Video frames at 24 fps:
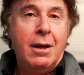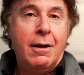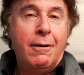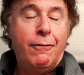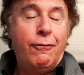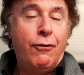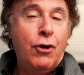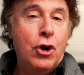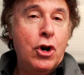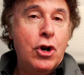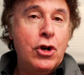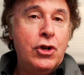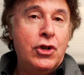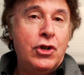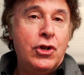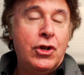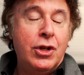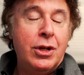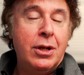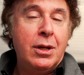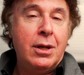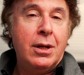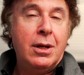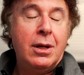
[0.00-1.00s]

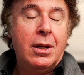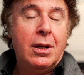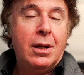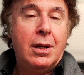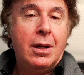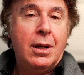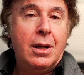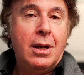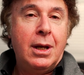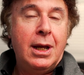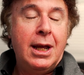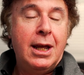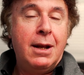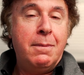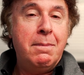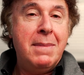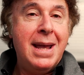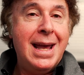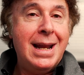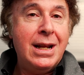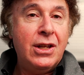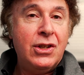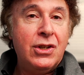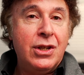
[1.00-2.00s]
First, in
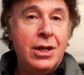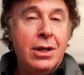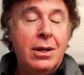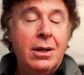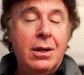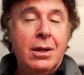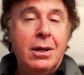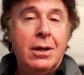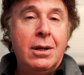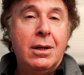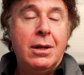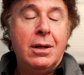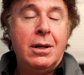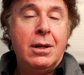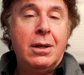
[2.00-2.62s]
medicine,